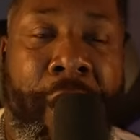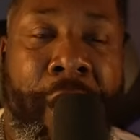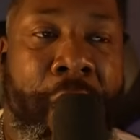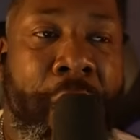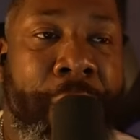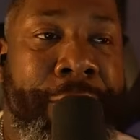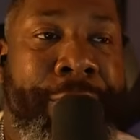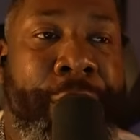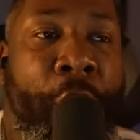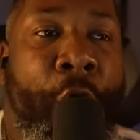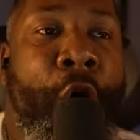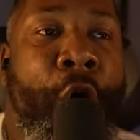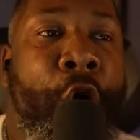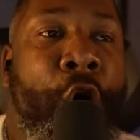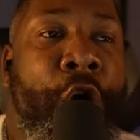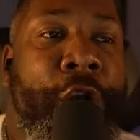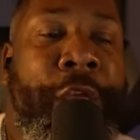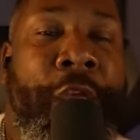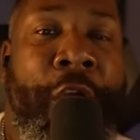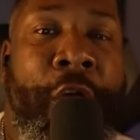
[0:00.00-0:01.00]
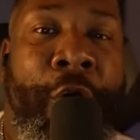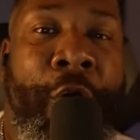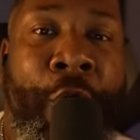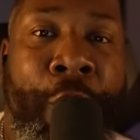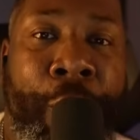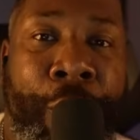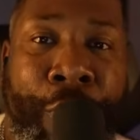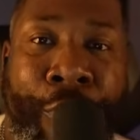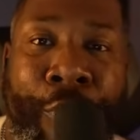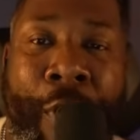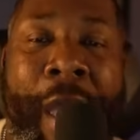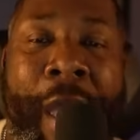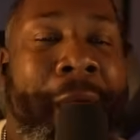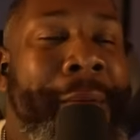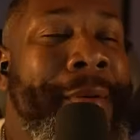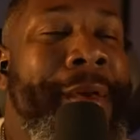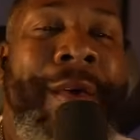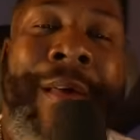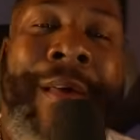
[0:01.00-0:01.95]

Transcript: authority on crime.